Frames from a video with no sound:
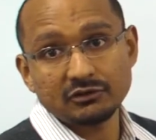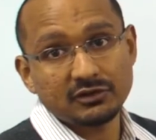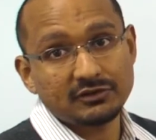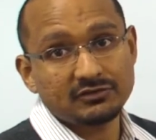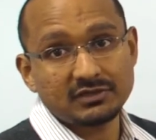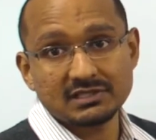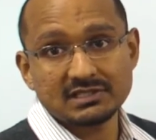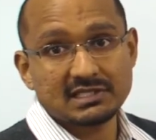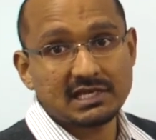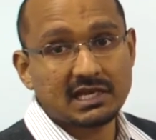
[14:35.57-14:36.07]
You
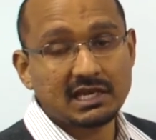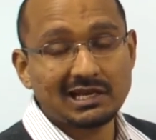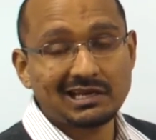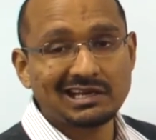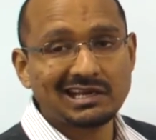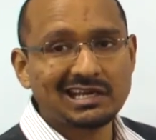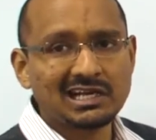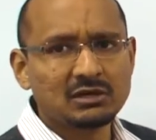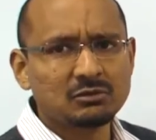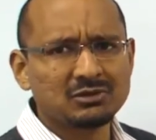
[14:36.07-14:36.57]
have to
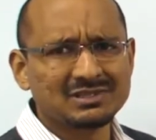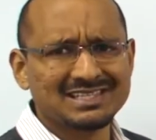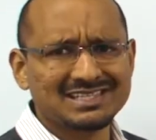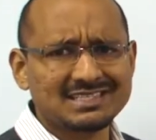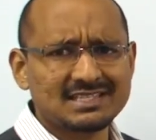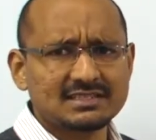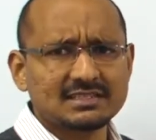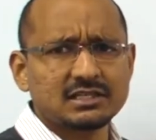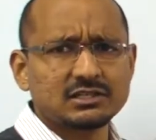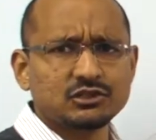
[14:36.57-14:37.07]
say, well,
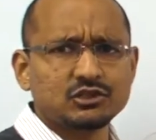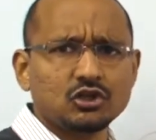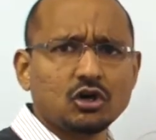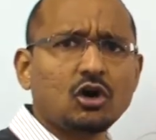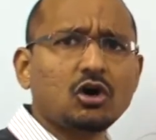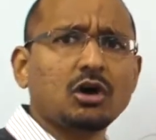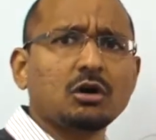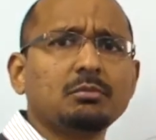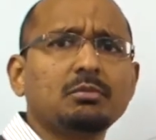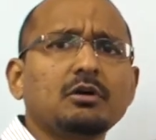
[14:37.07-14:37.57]
this is the
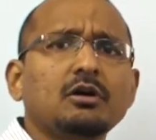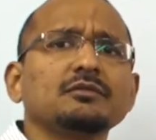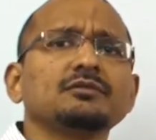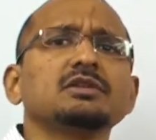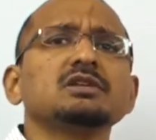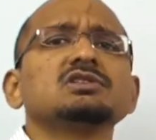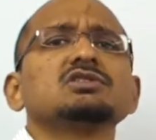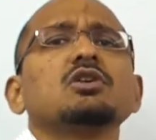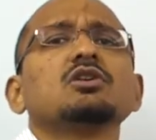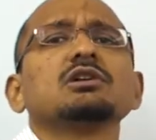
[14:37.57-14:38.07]
job of
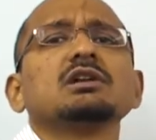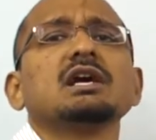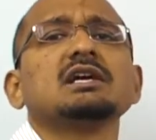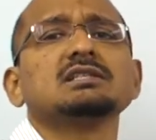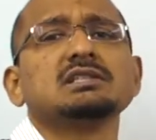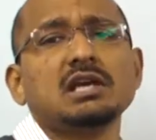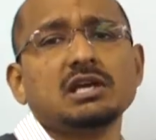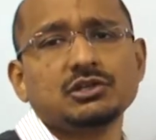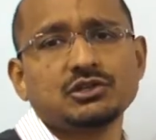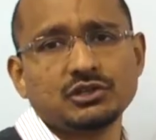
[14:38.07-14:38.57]
this
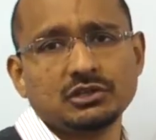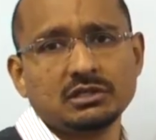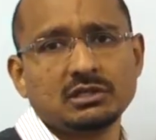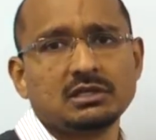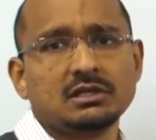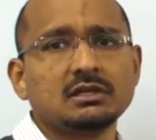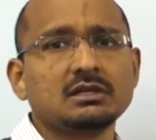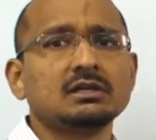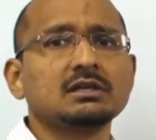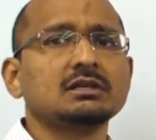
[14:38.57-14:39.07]
organization.
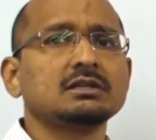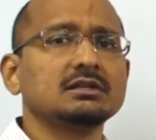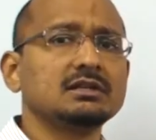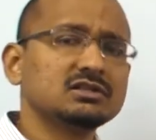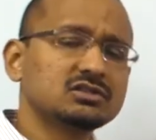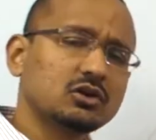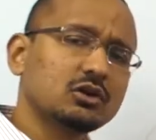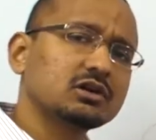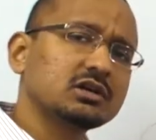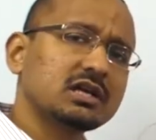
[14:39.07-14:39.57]

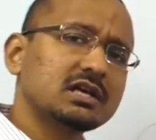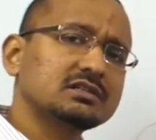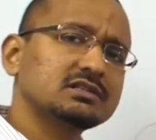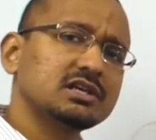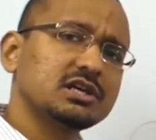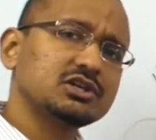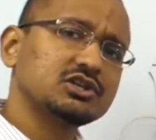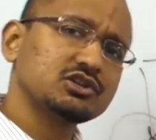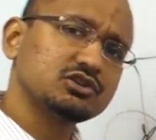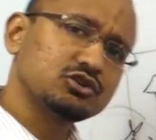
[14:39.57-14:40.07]
This
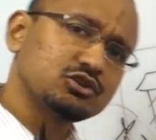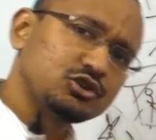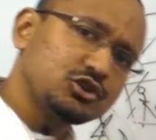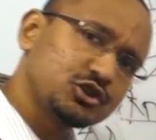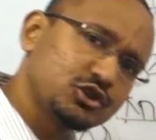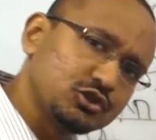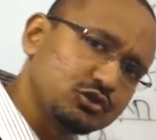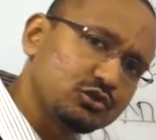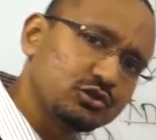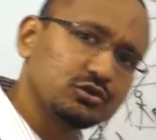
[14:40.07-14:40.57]
organization
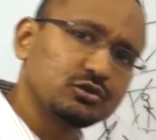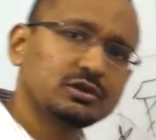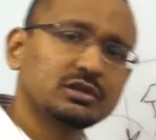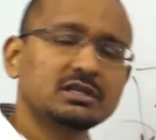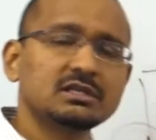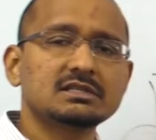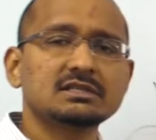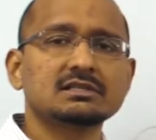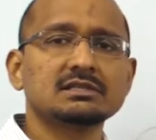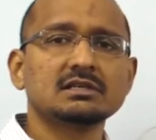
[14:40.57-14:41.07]
should do
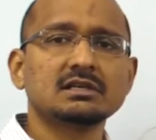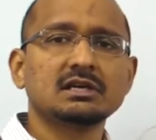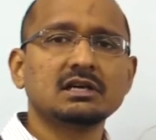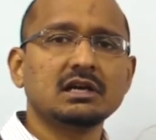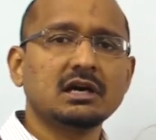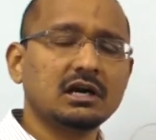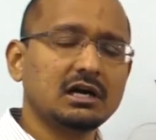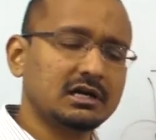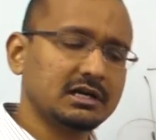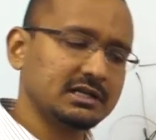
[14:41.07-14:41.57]
this
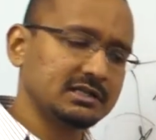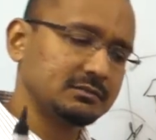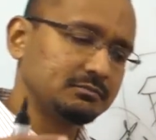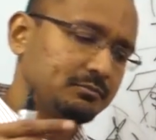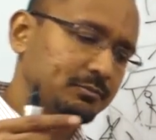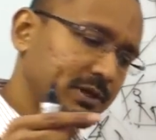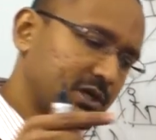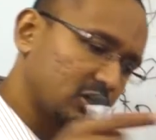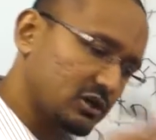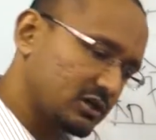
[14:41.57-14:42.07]

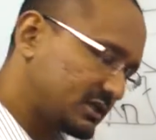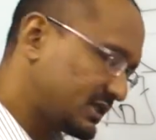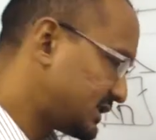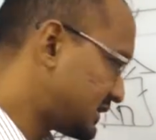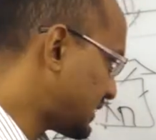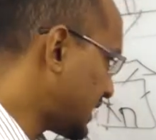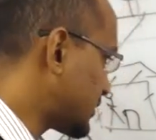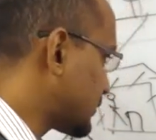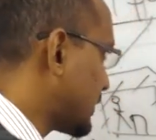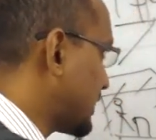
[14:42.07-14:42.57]

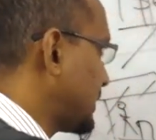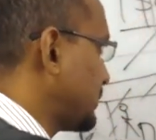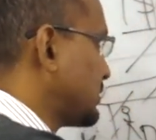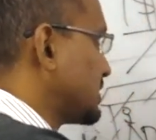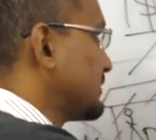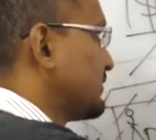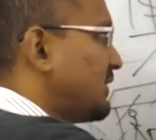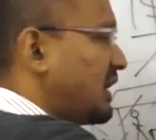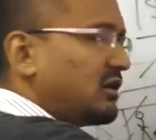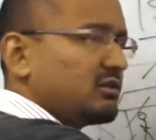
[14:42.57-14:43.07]
because that's what it
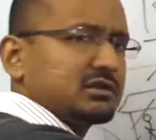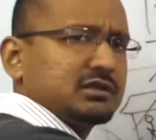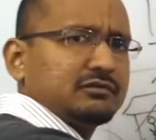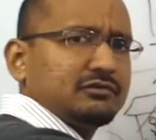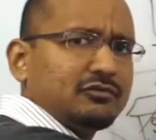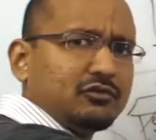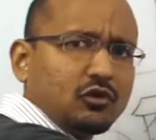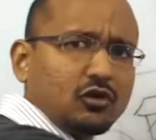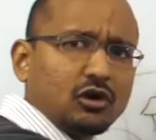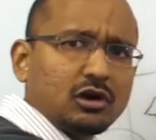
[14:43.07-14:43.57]
was founded
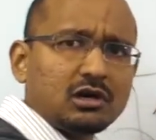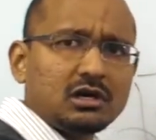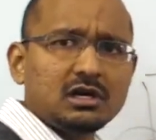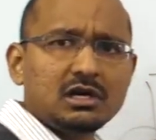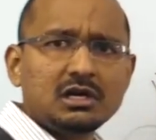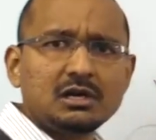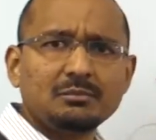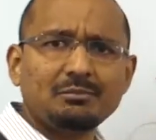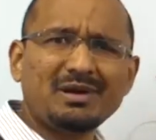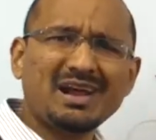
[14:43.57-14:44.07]
for
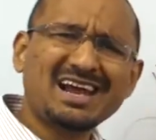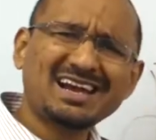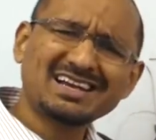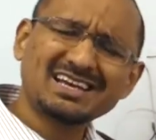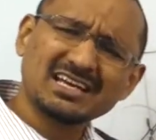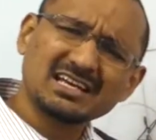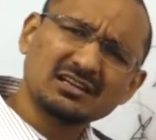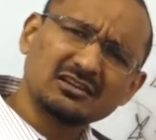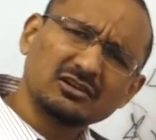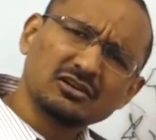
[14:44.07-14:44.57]

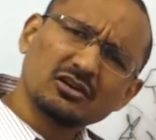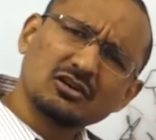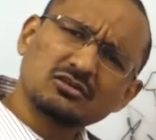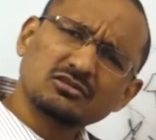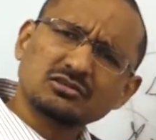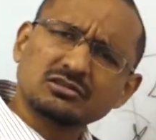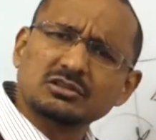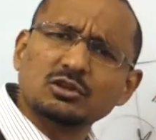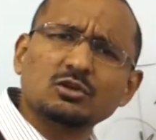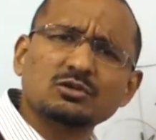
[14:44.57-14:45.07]
back in,
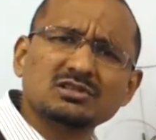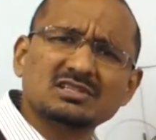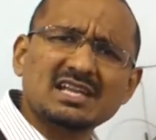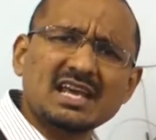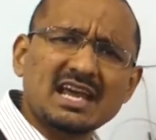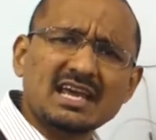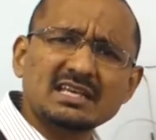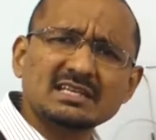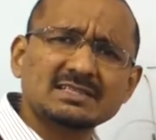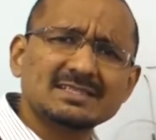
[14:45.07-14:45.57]
those
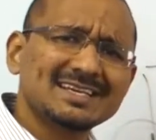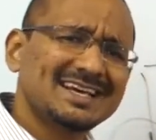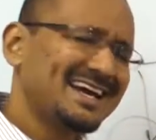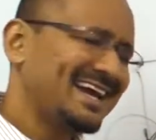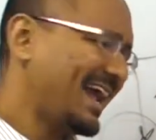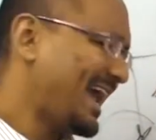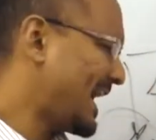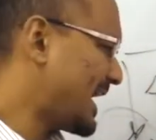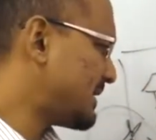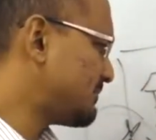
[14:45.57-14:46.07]
days.
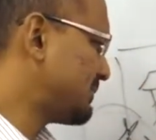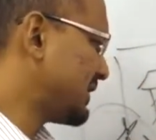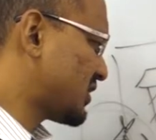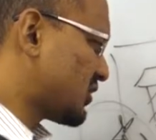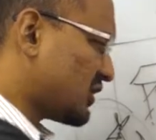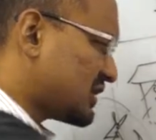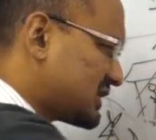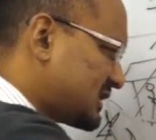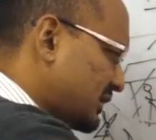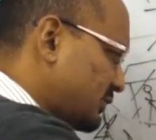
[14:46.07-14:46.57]
And
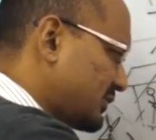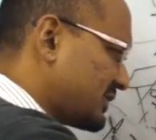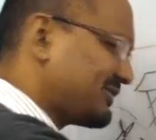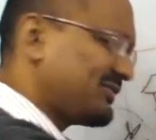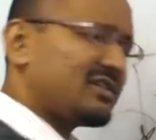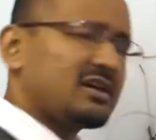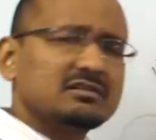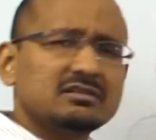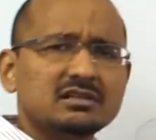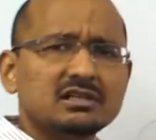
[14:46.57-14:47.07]
because it was
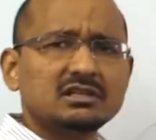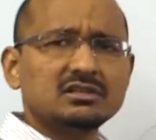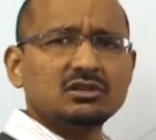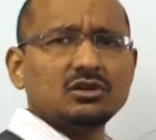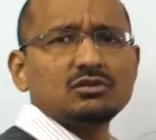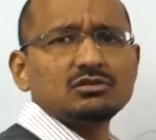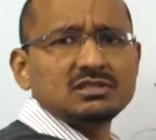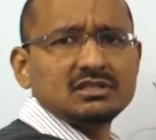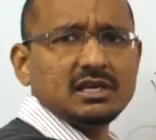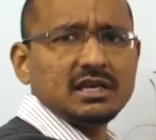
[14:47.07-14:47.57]
founded in
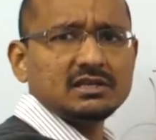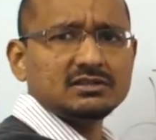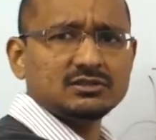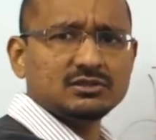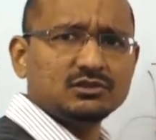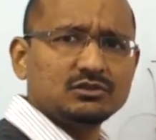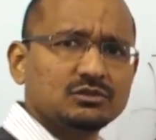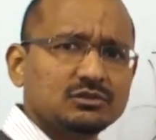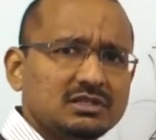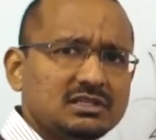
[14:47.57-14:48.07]
those days
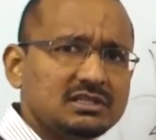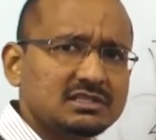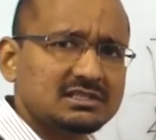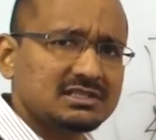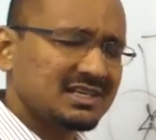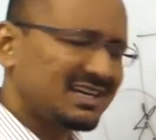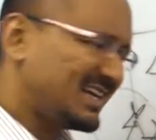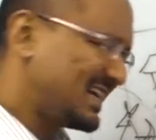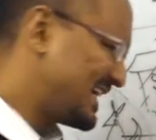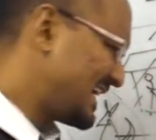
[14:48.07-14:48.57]
to do this,
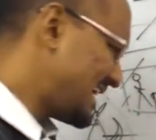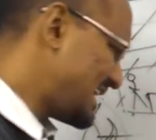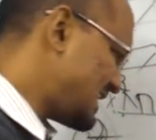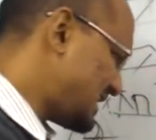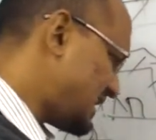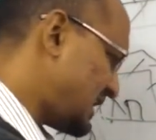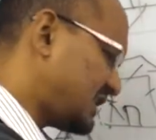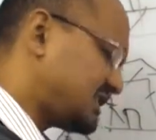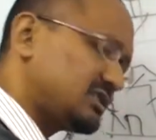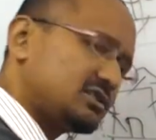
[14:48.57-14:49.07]
it
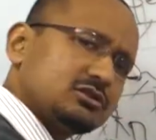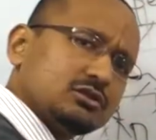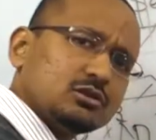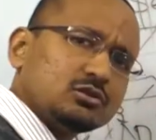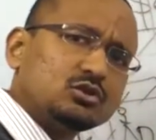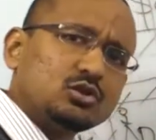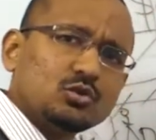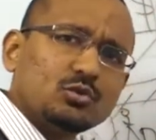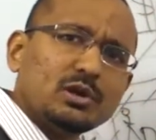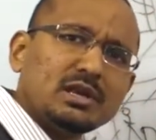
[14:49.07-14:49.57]
needs to
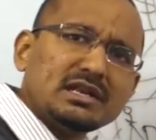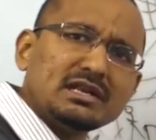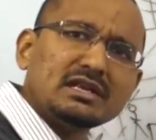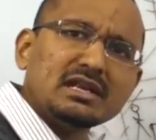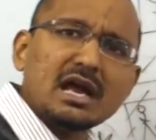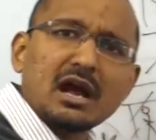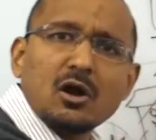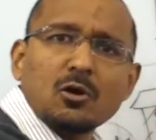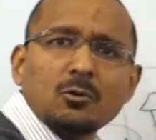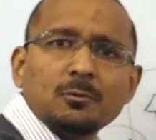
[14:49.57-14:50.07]
do it
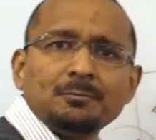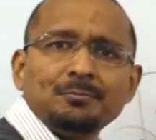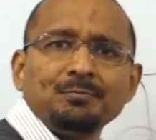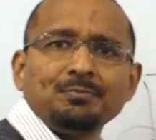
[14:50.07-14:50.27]
now.